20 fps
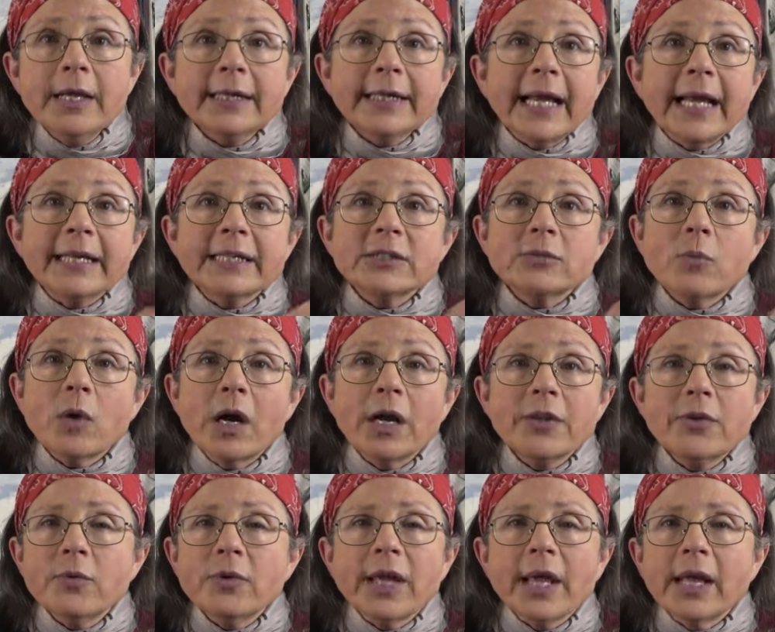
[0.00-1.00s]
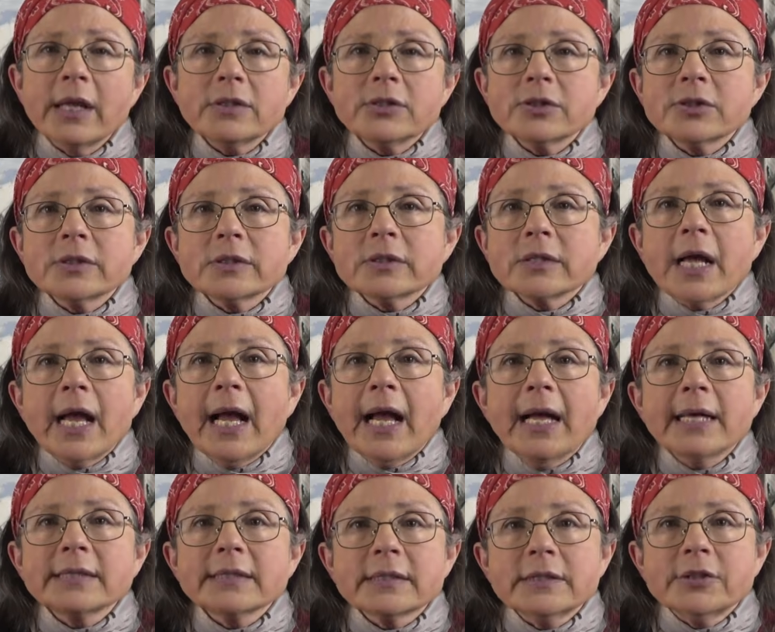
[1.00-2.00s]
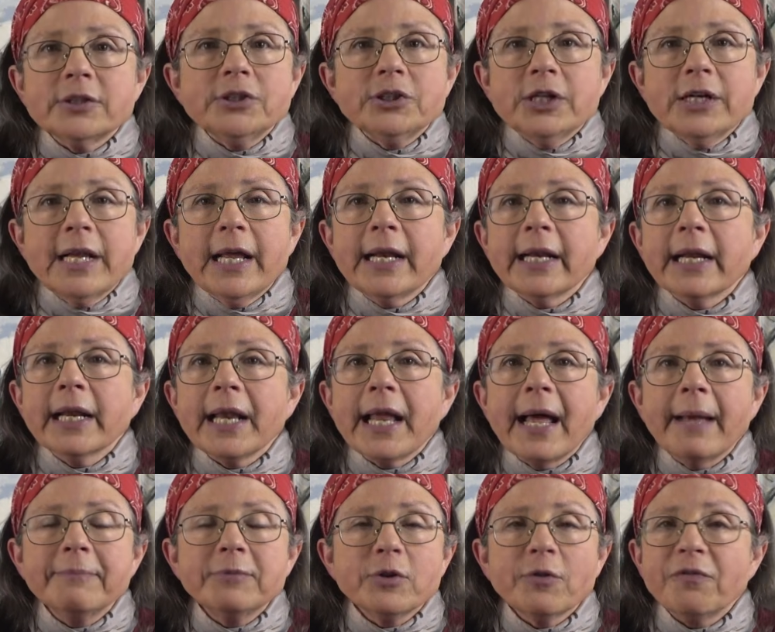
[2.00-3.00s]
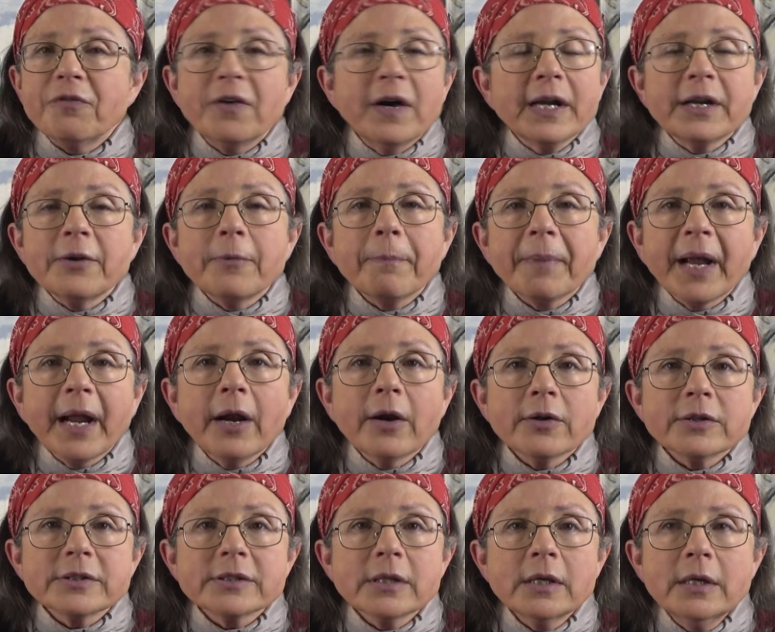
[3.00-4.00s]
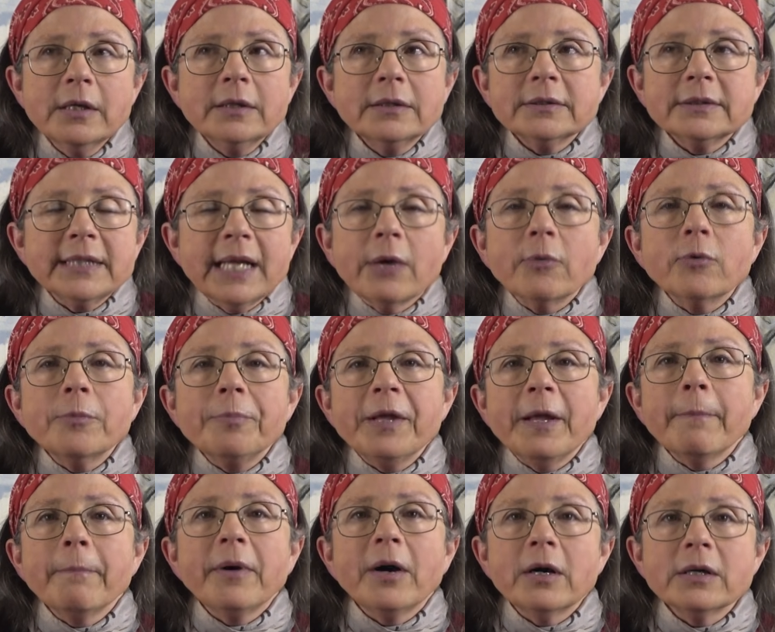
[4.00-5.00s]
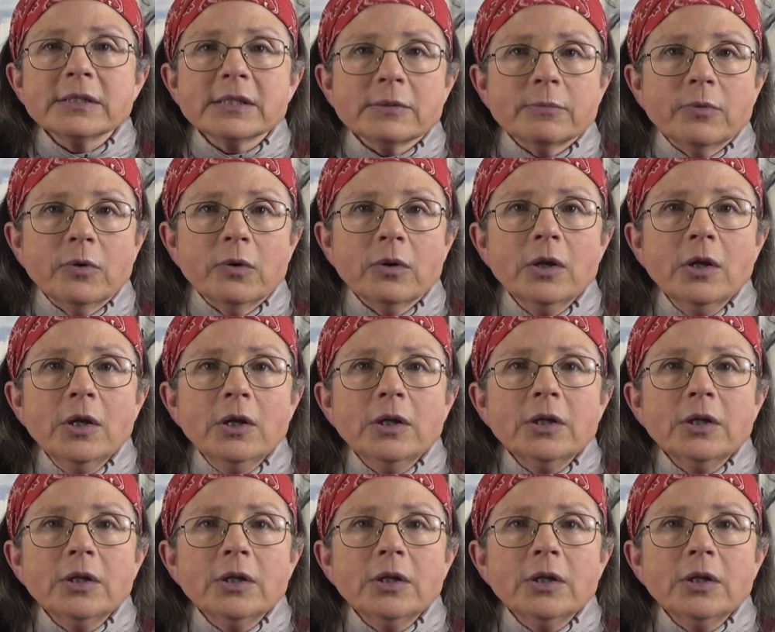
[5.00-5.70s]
That is why you can't just ask the genetic lab to find the parents. That would be impossible.